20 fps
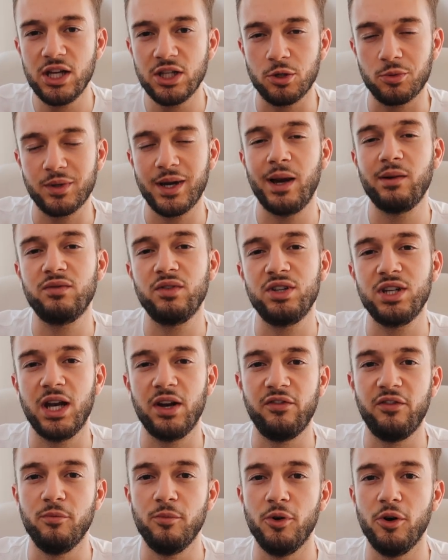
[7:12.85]
Subscribe to the
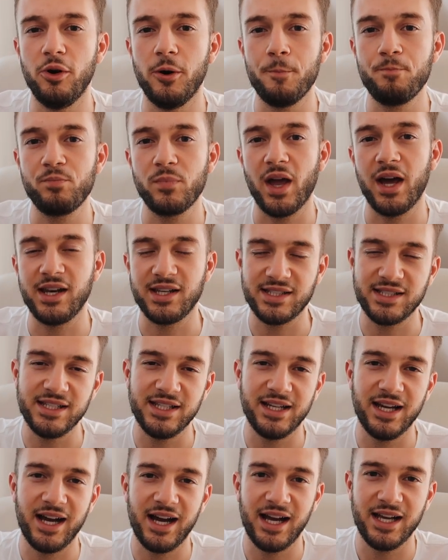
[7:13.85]
channel for more and I'll
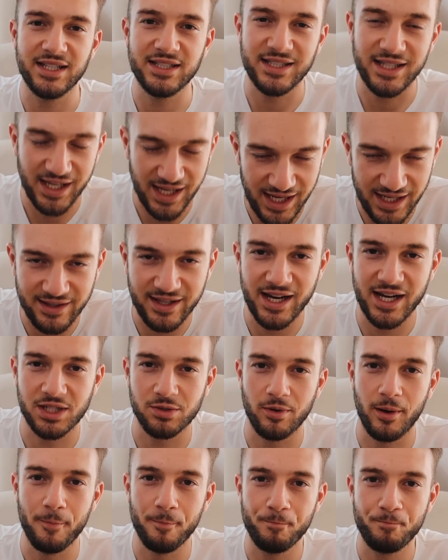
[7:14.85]
see you guys in the
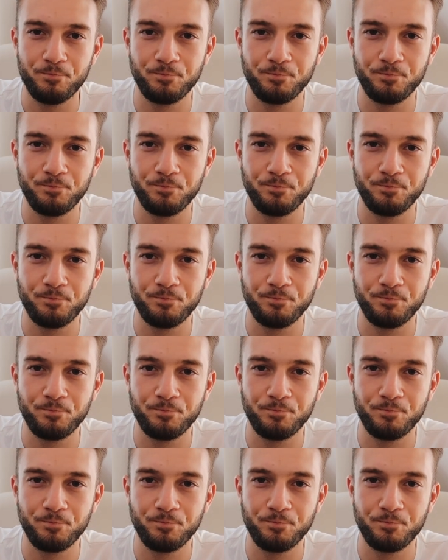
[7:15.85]
next one.